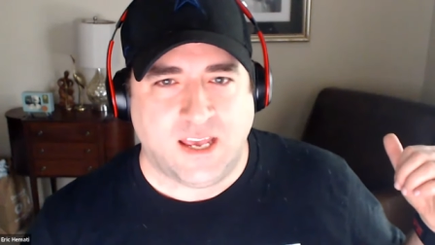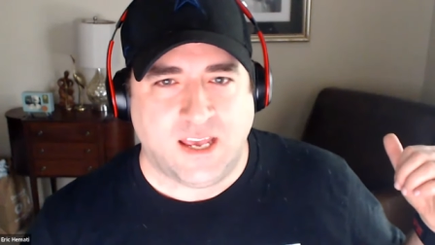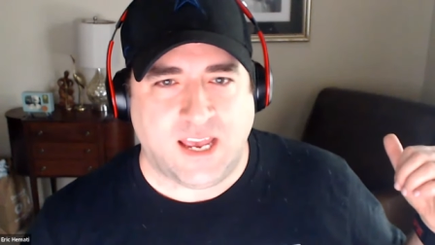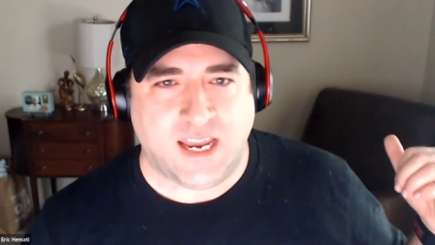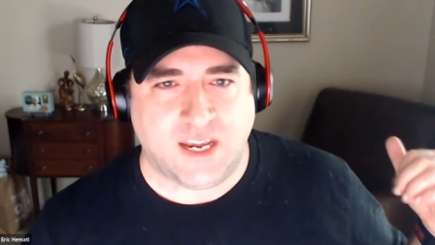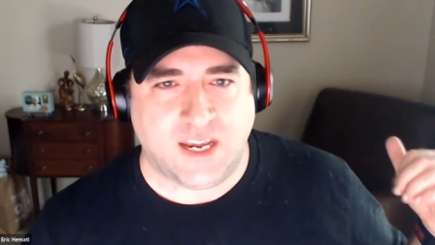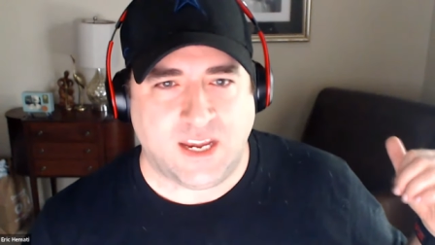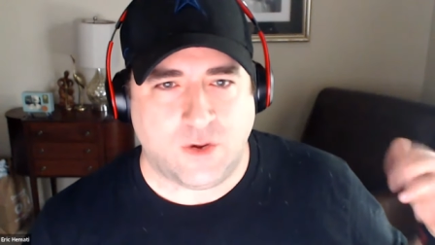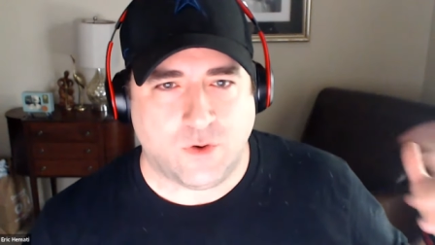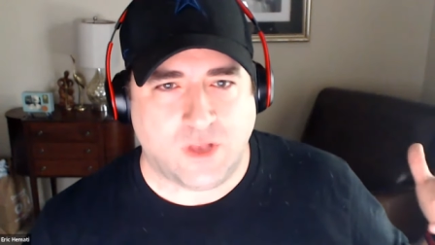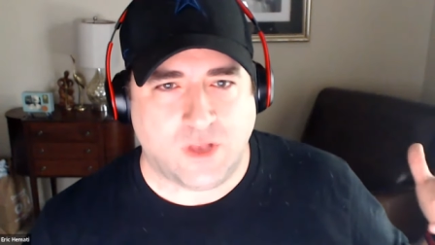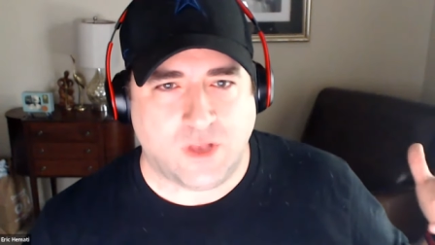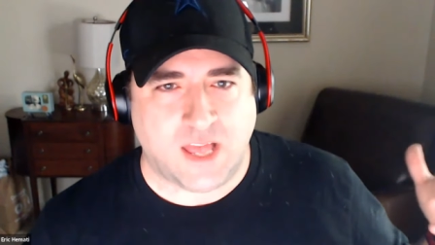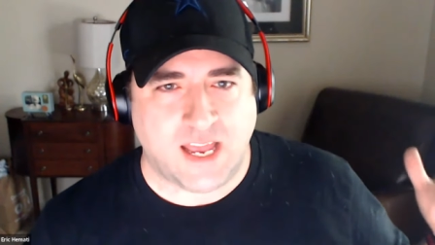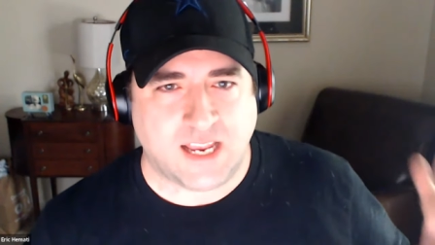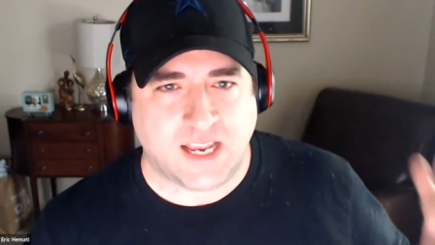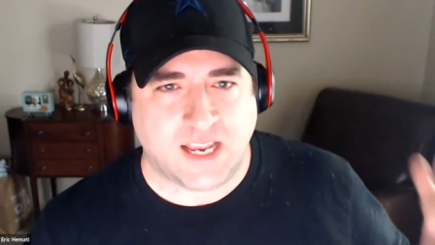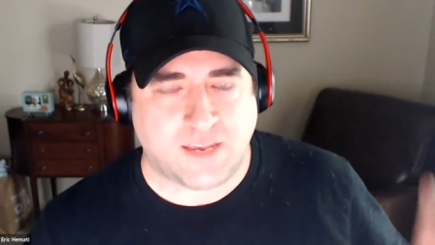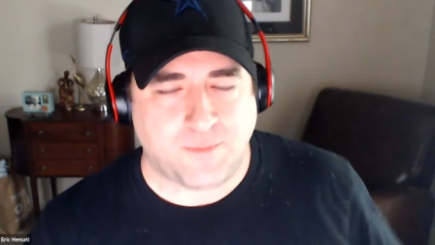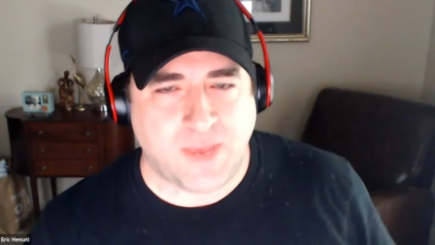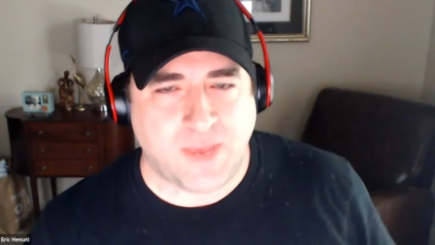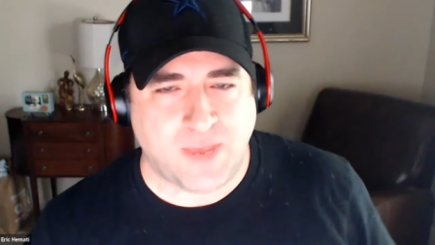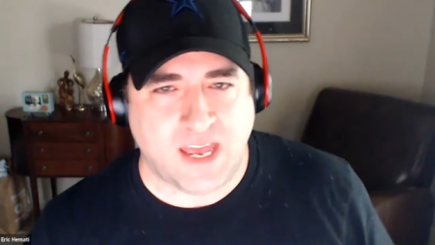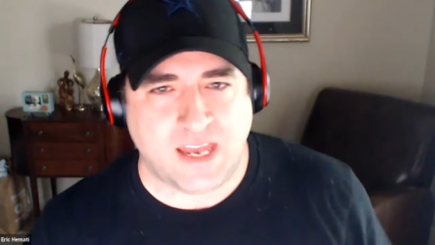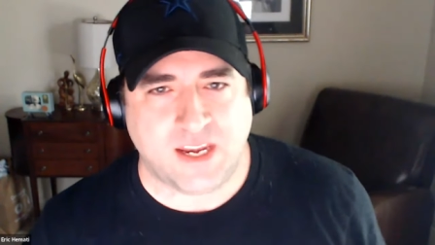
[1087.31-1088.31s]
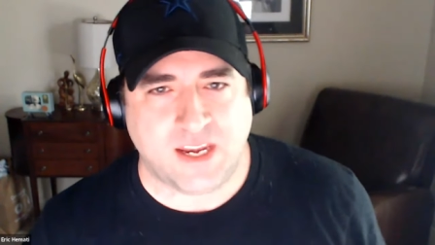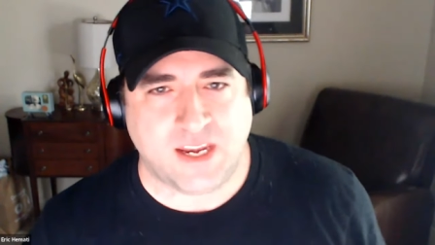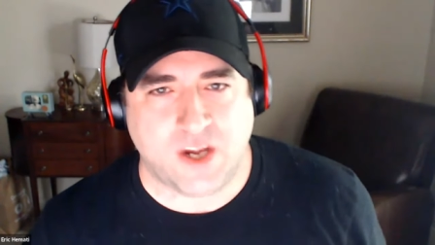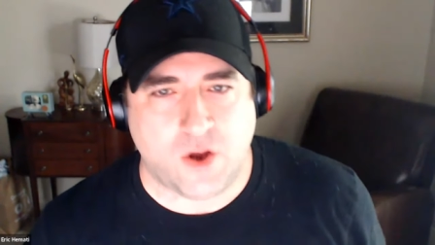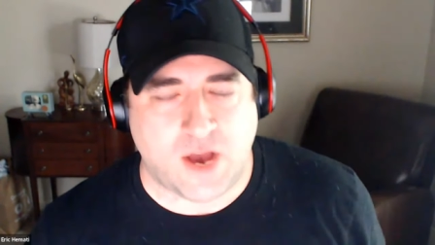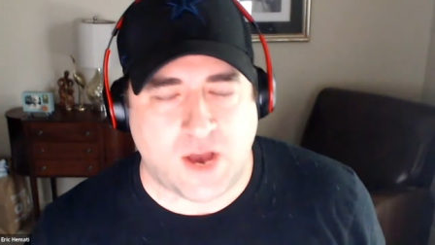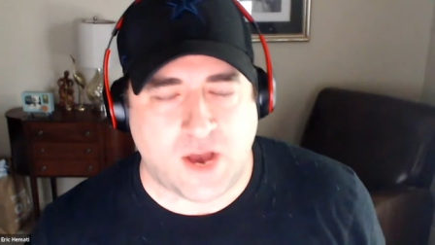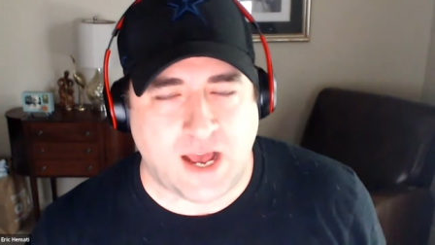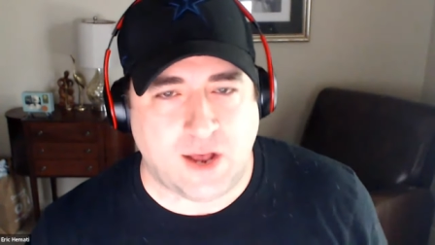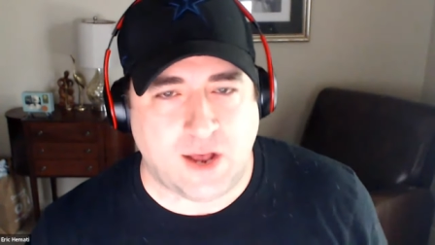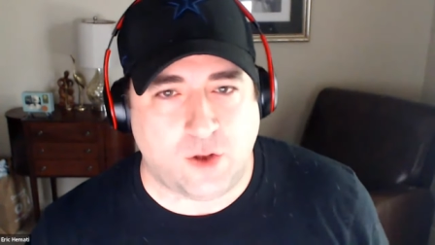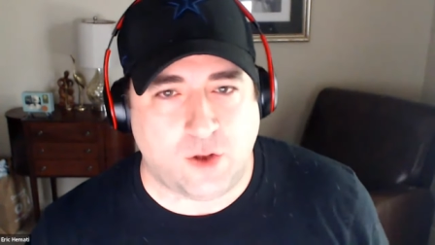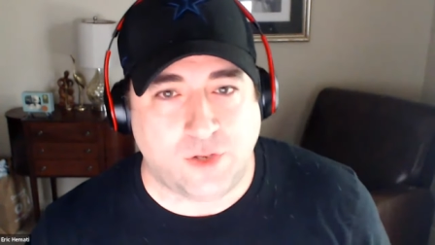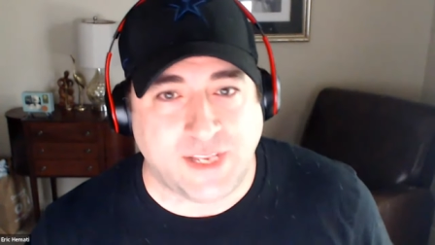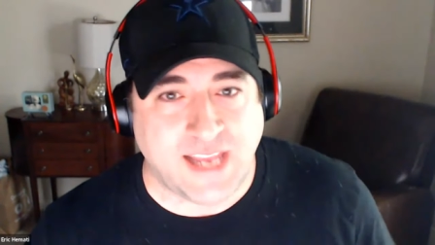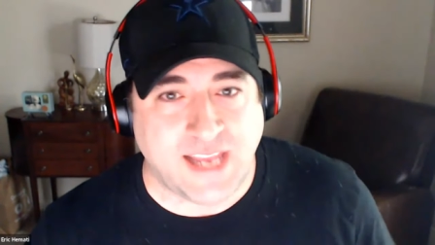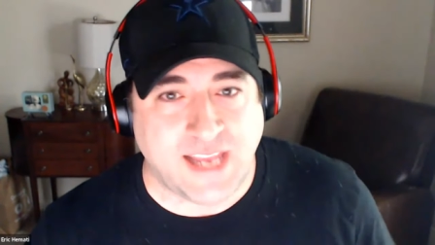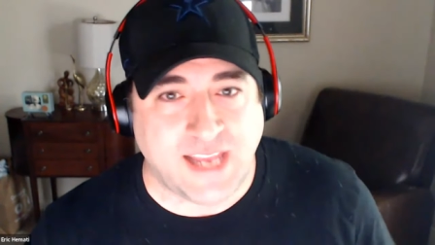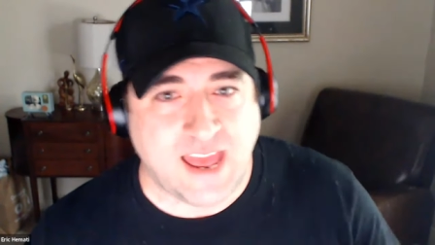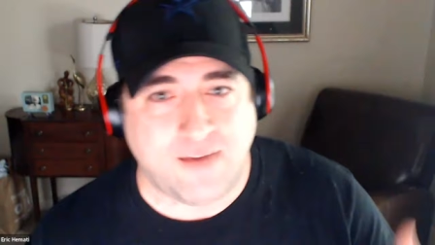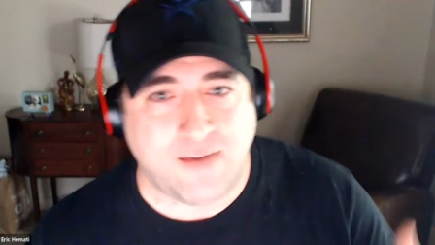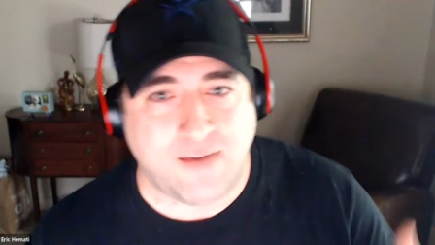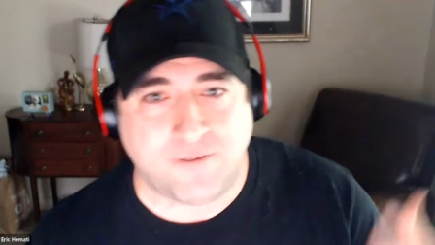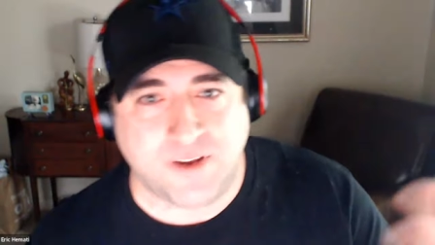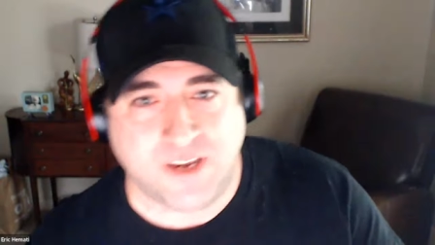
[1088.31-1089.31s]
and you were like, man, you know, I only
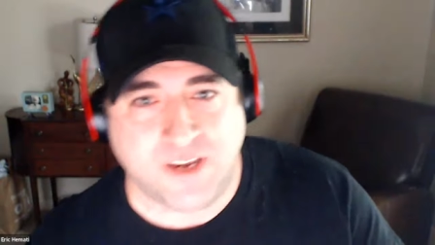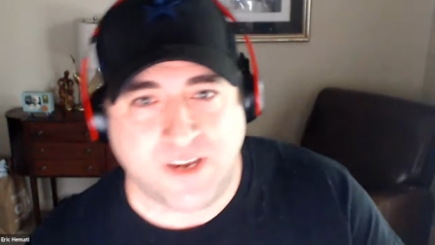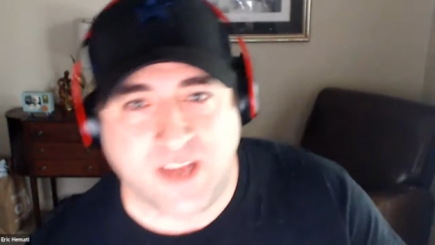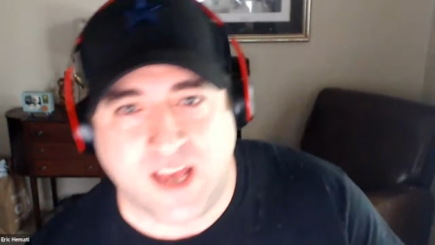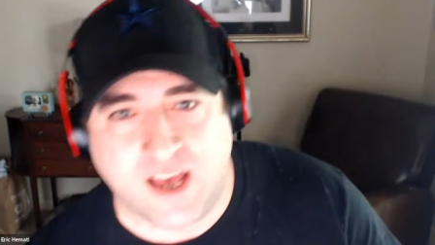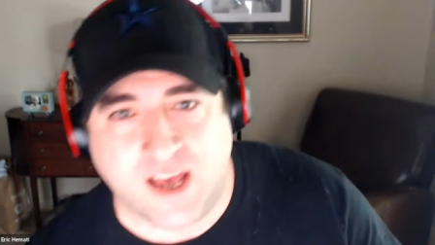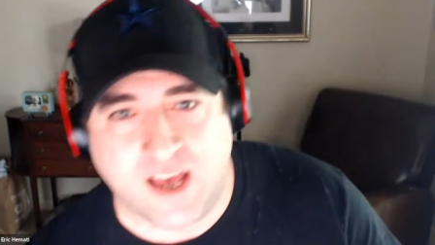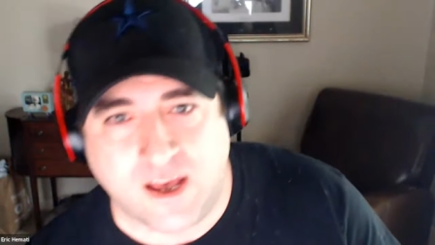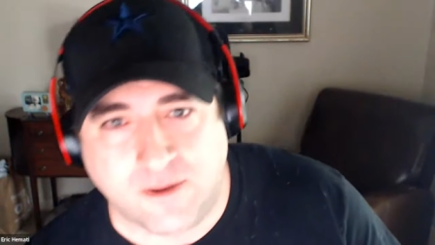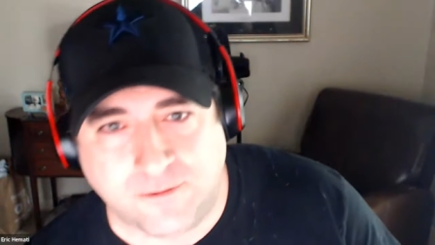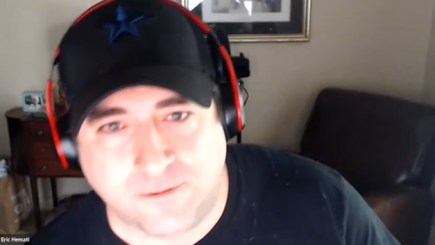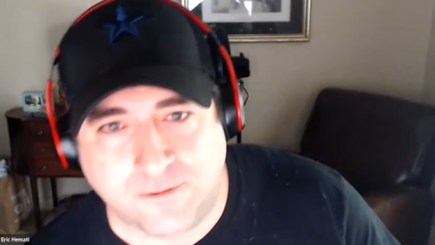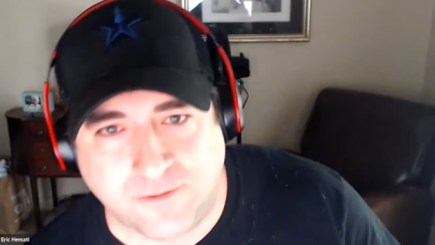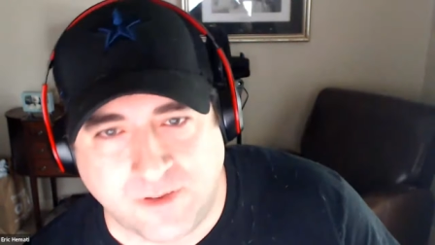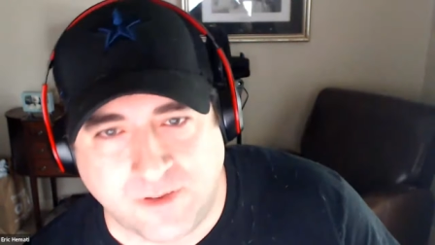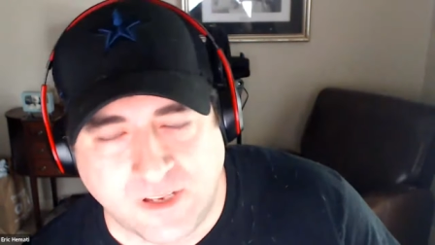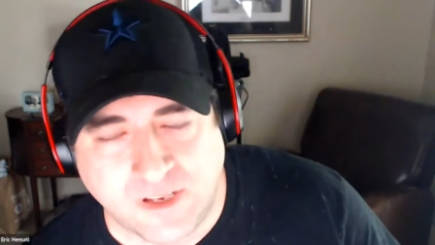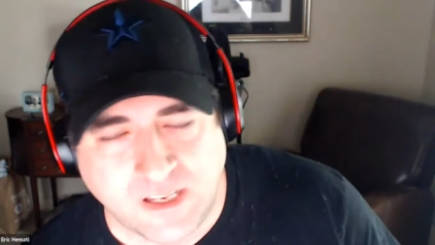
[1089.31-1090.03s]
have enough